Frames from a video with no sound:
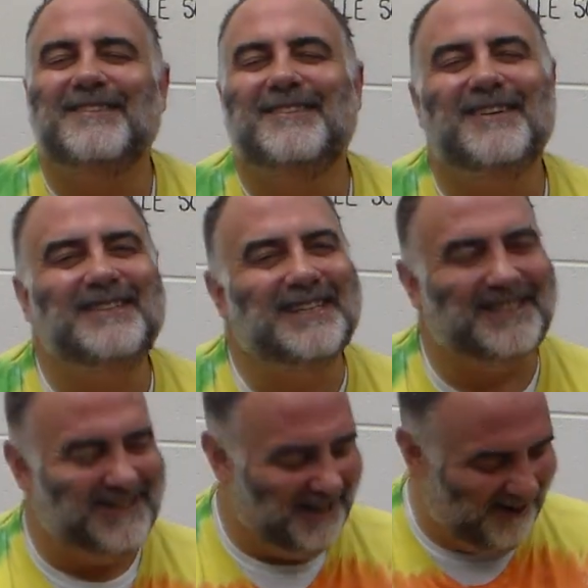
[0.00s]

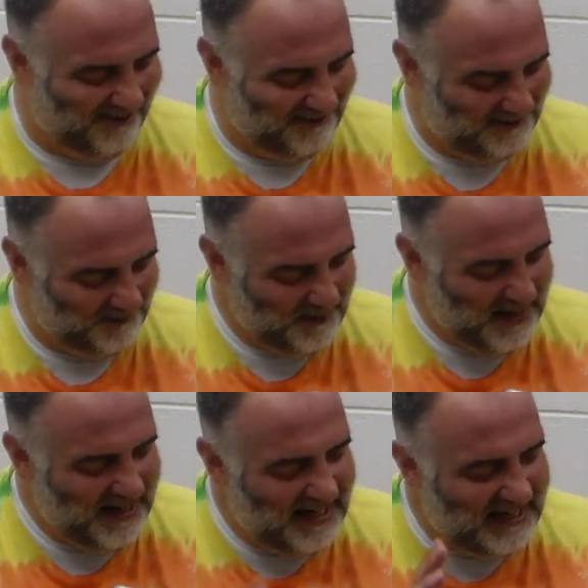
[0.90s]
Goodness no.
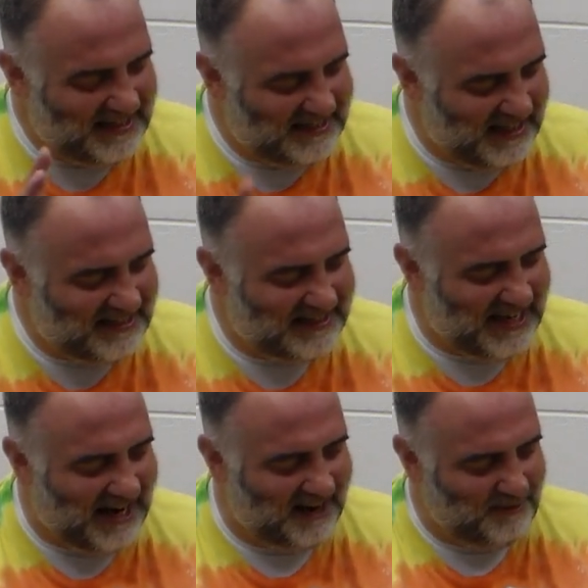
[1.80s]
He sits
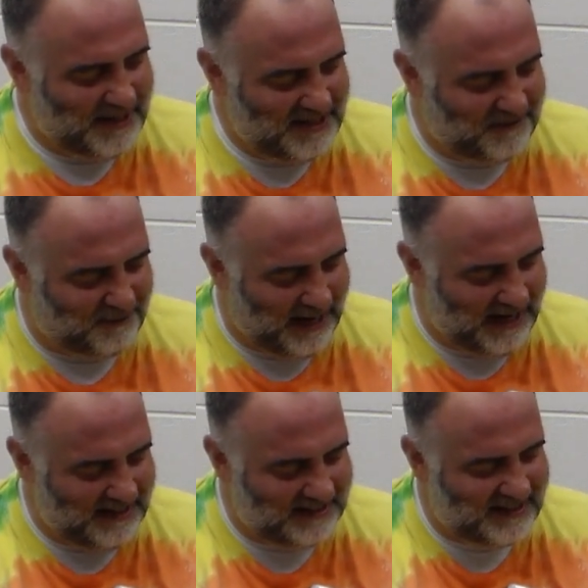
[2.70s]
down with his
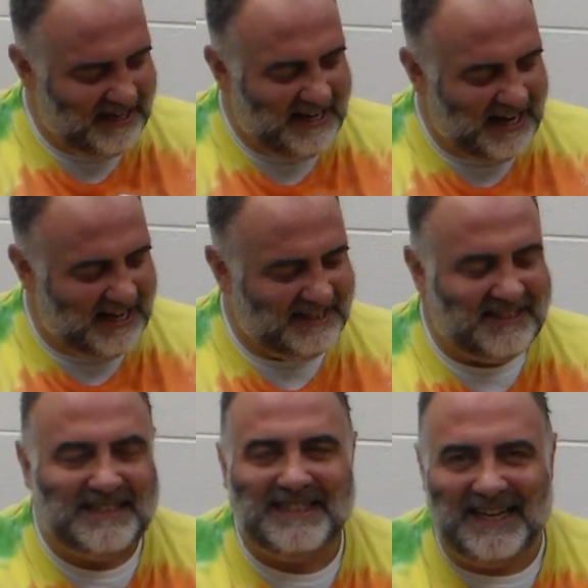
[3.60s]
friends and
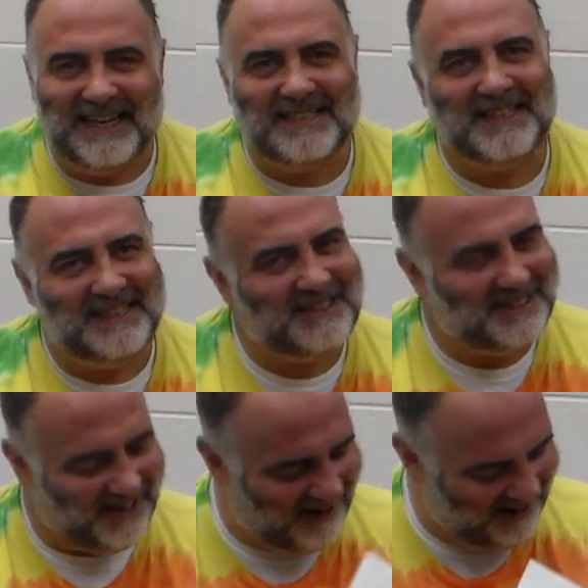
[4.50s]
sings his
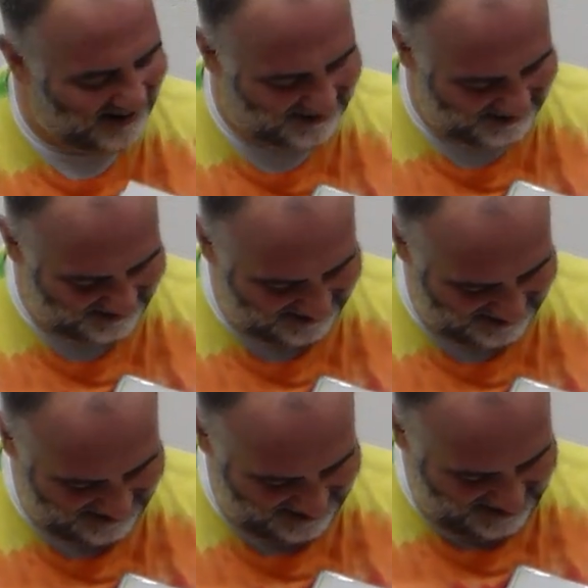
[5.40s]
song.
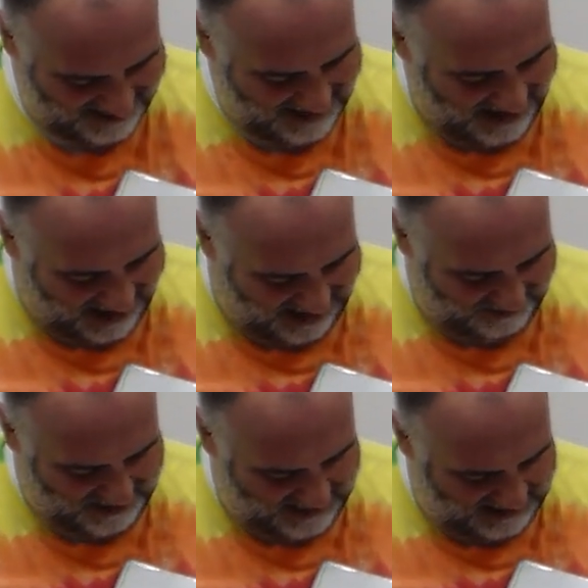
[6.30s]

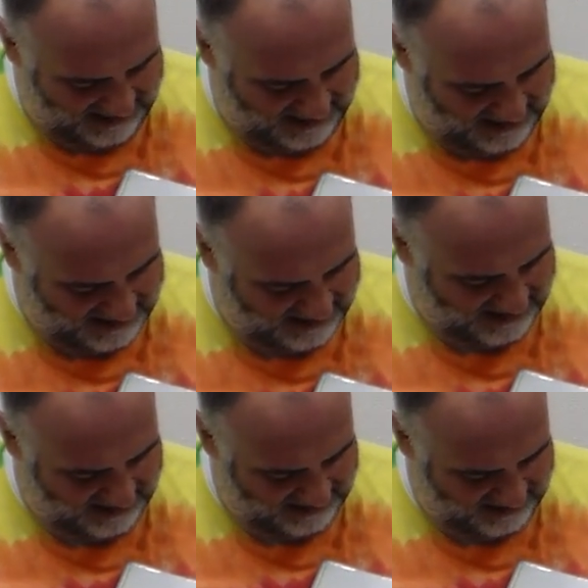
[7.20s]
I'm
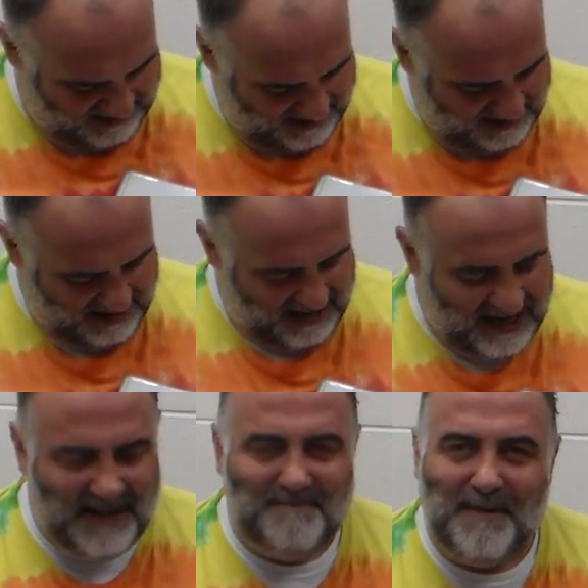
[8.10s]
eating
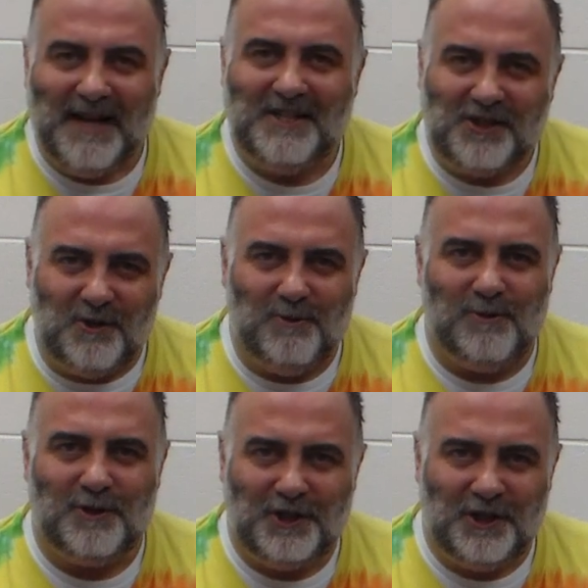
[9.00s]
in my
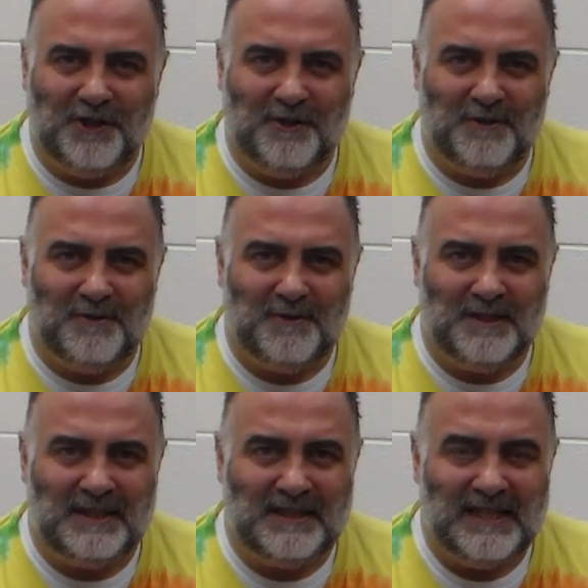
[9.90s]
school
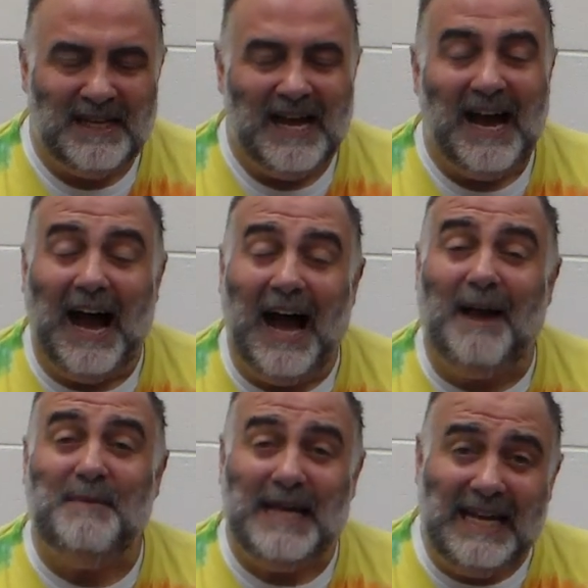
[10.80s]
shoes.
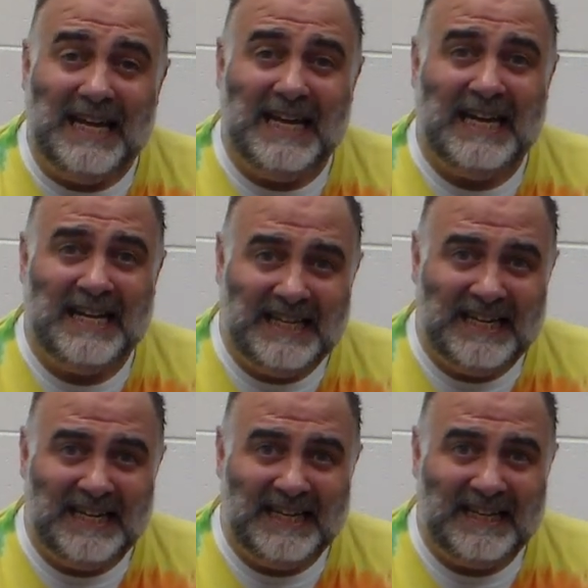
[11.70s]
I'm
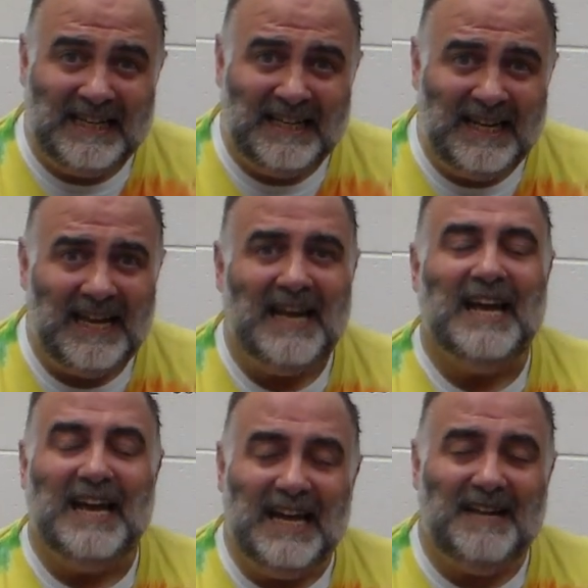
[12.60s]
eating
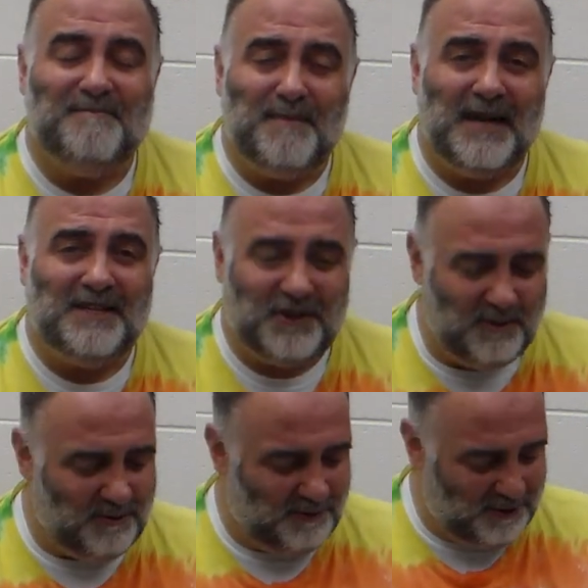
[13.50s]
in my
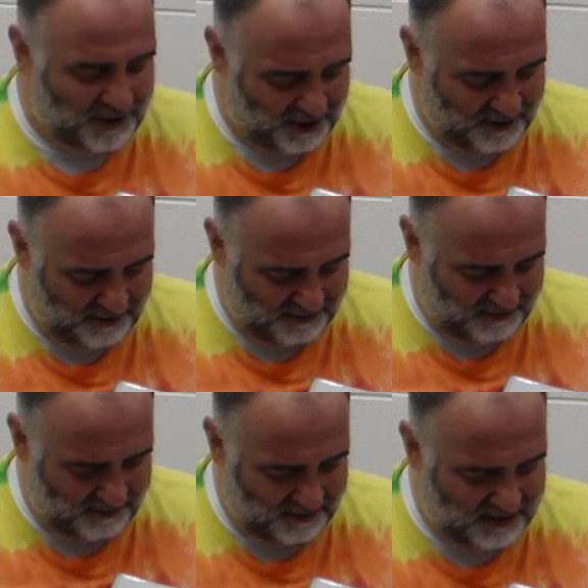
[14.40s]
school
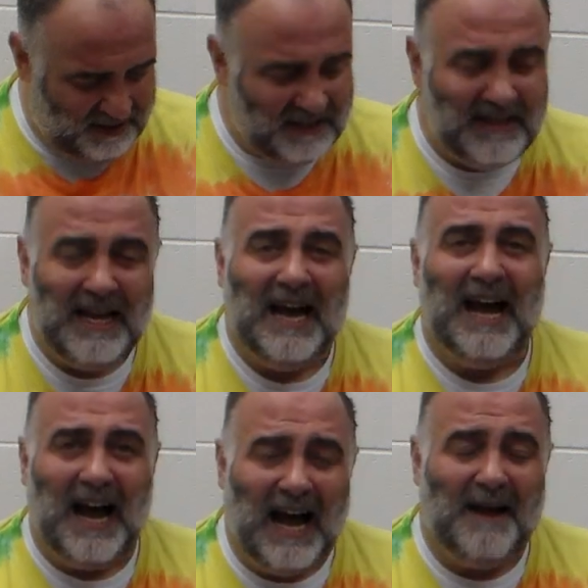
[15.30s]
shoes.
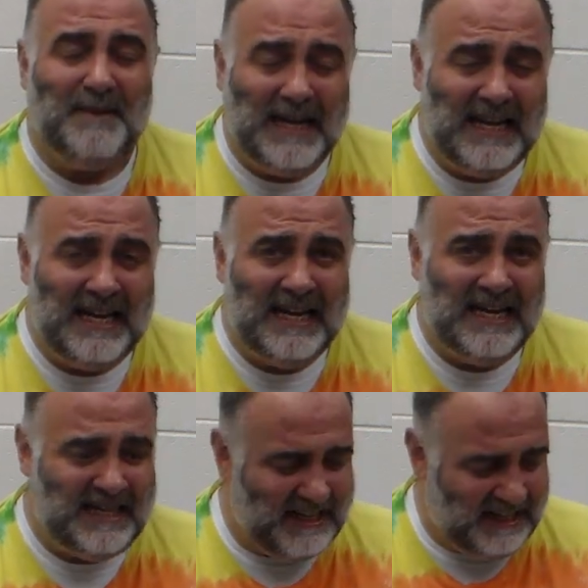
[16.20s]
I'm
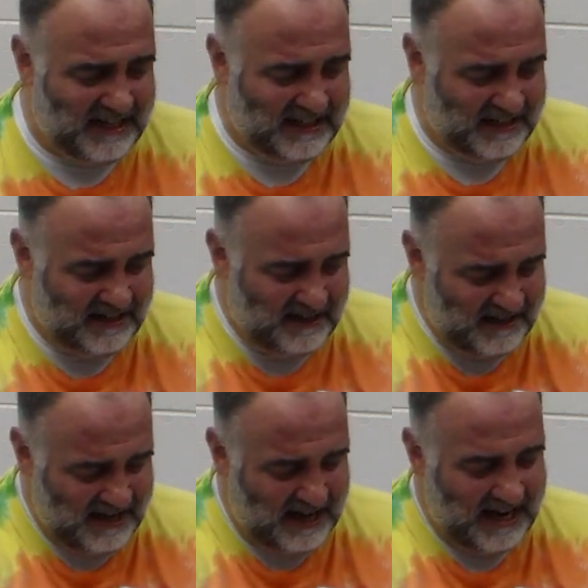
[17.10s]

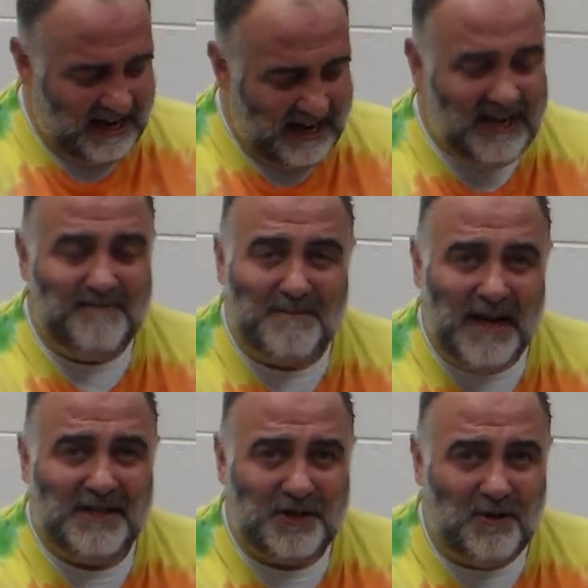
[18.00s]
eating in
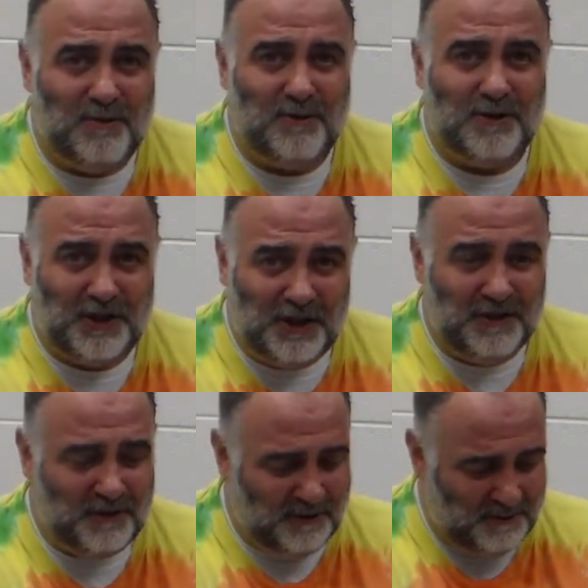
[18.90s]
my school
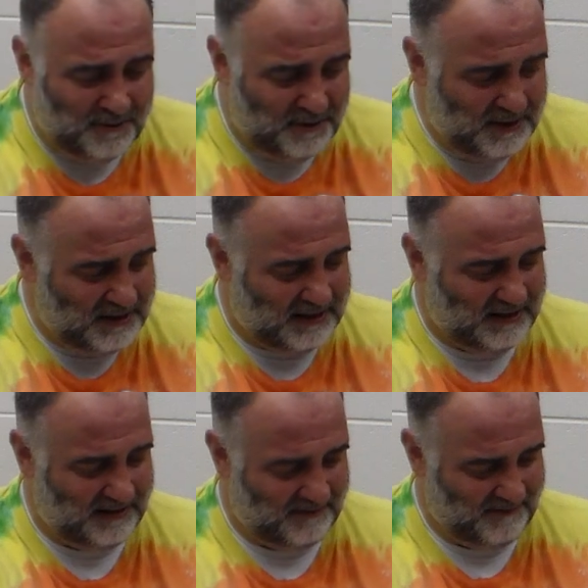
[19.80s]
shoes.